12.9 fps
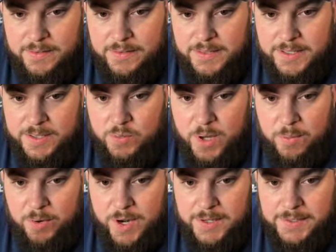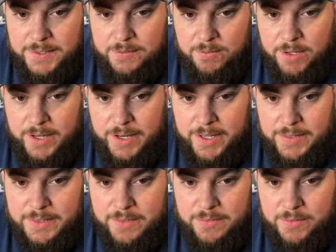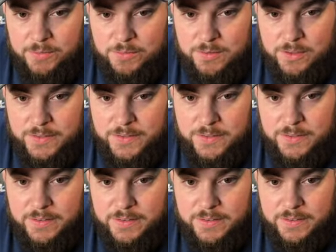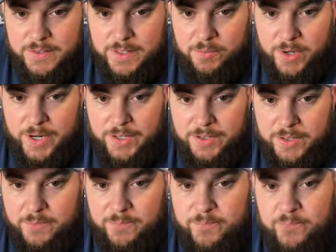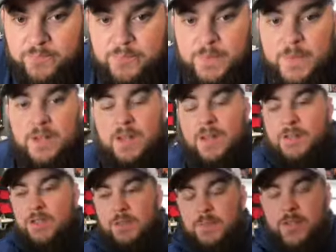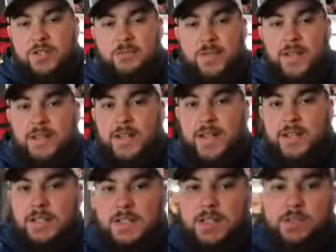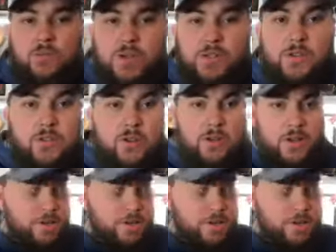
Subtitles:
This is why Price is Right has different rules than what I do. So the measurement is 19 1/4.